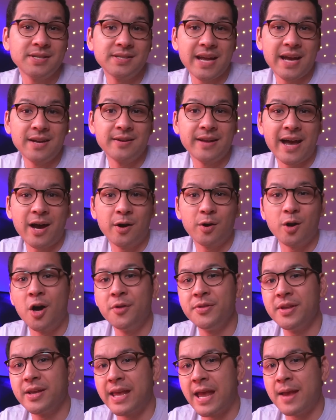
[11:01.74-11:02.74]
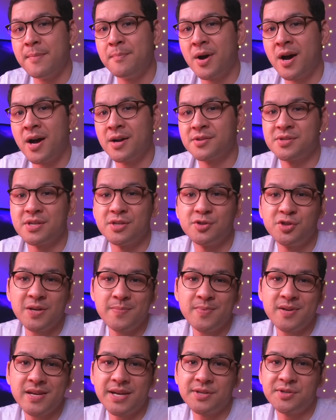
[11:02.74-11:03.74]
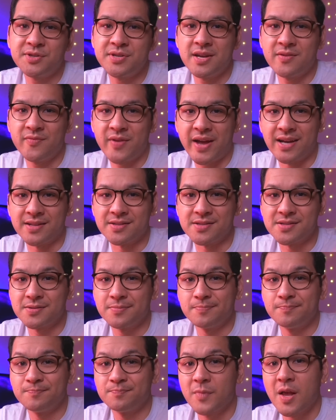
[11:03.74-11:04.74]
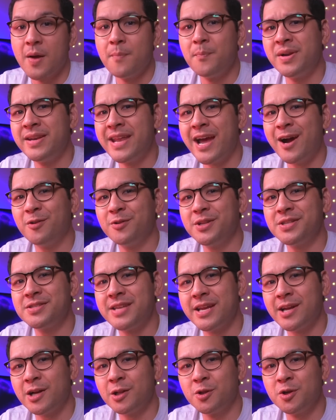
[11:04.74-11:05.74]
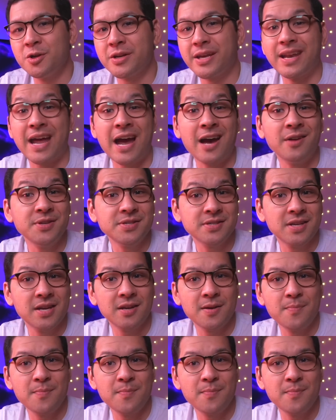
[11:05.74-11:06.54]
stand out on the GameBox GBHD Advance. But now let's take a look at how this kit